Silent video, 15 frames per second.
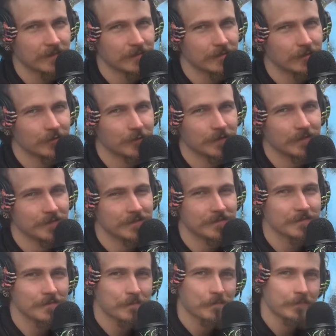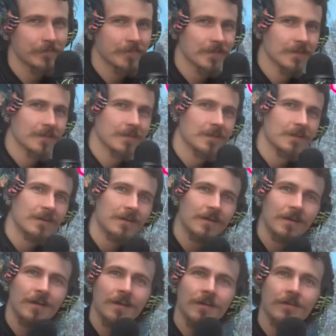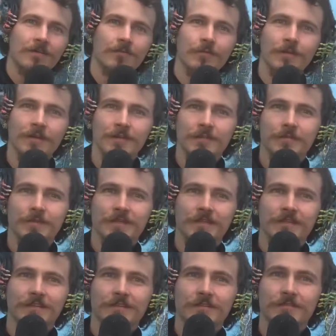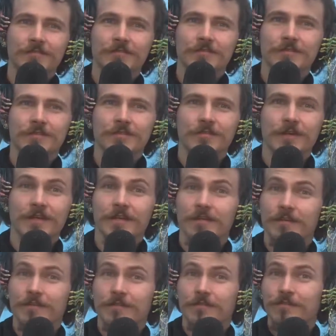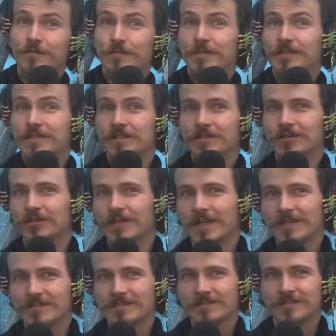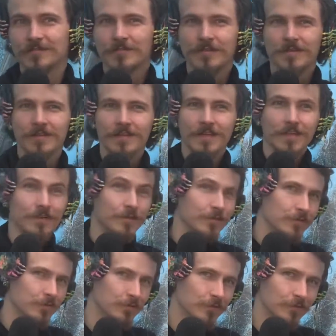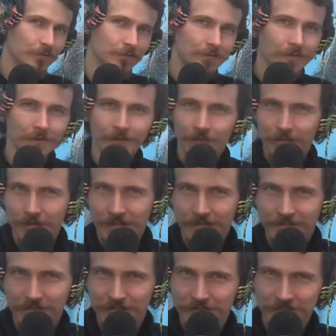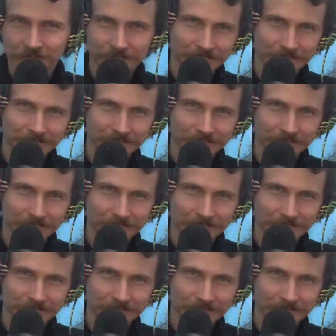as always, welcoming you to a familiar location within a new location.